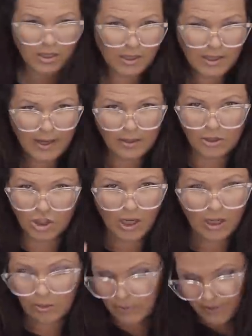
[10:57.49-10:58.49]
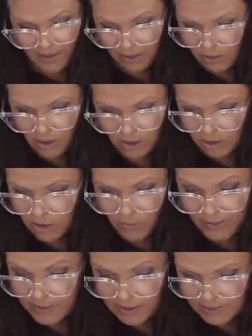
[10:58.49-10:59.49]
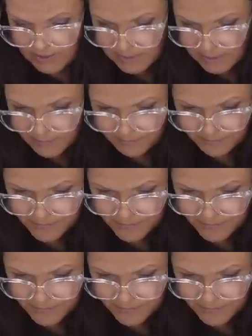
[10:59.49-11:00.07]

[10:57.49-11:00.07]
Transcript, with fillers: clean gel with alcohol quite easily.